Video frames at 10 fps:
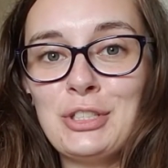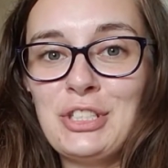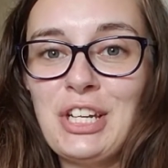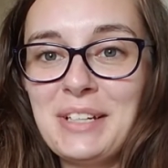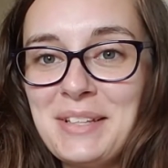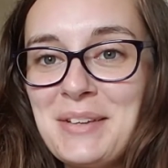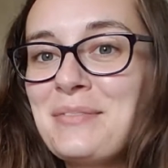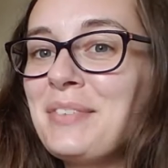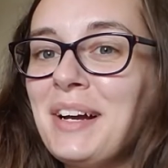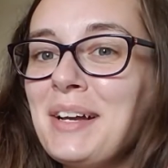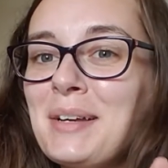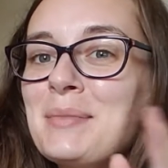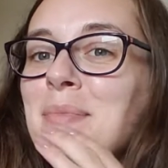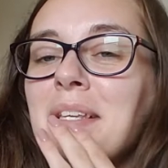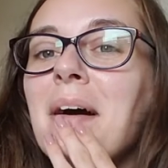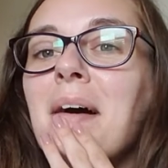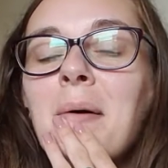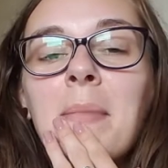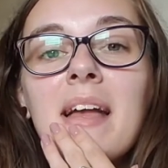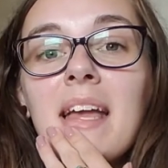chillin' vibes.
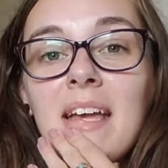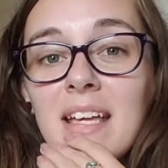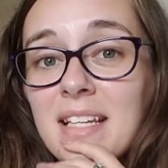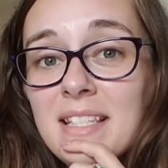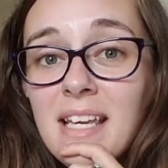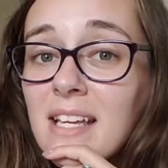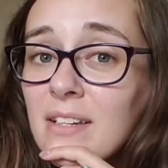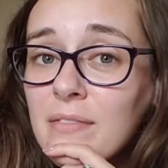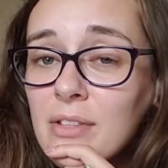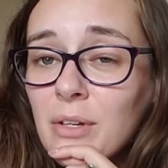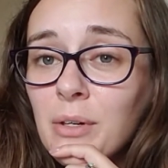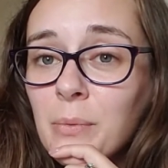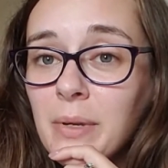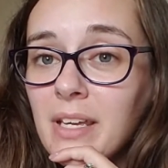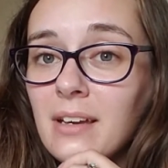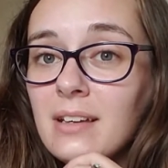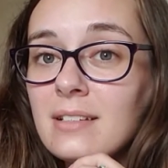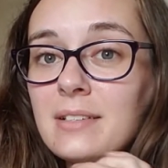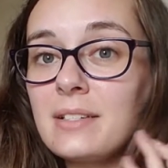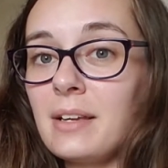Um, it is the end of the long weekend.